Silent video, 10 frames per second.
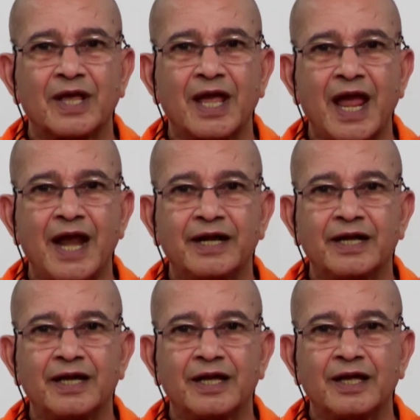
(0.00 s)
And
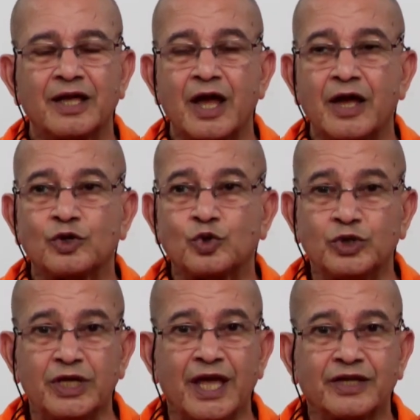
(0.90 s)
to
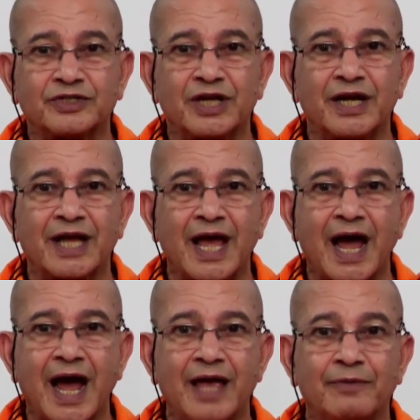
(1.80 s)
the extent
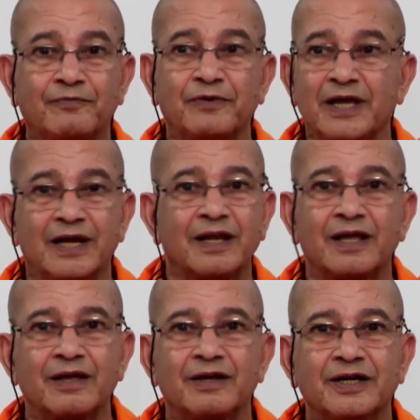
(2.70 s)
I feel
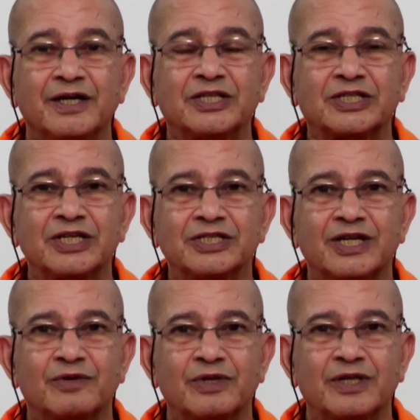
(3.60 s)

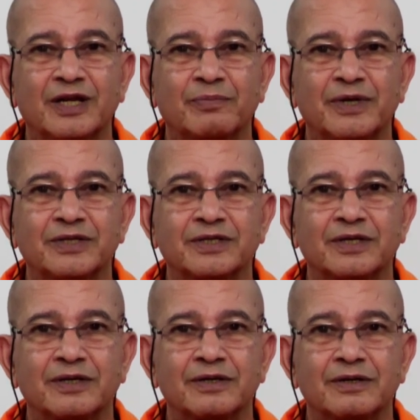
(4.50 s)
disgusted with that
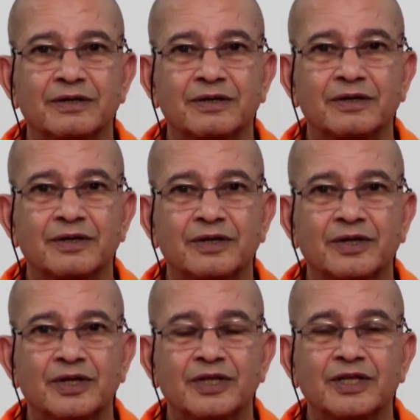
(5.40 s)
person.
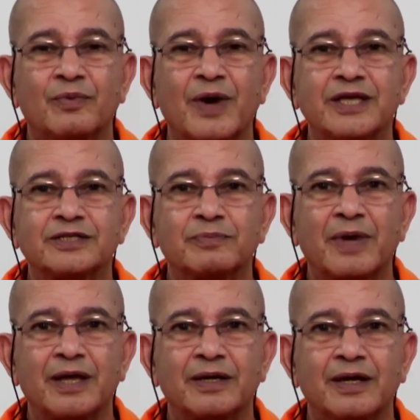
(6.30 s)
The wise
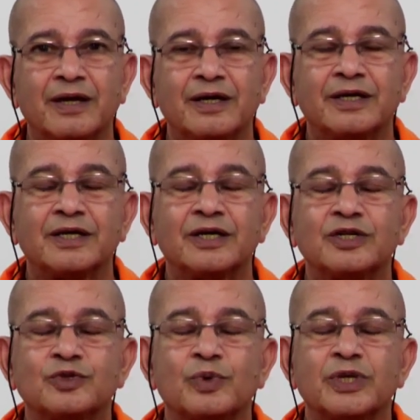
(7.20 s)
man
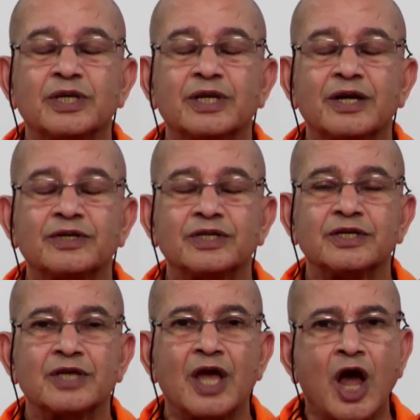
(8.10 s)
turns within and says,
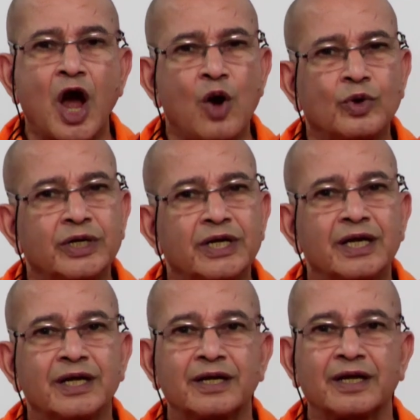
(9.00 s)
how did I
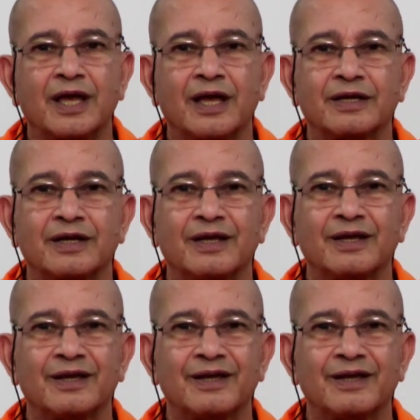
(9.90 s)
get angry?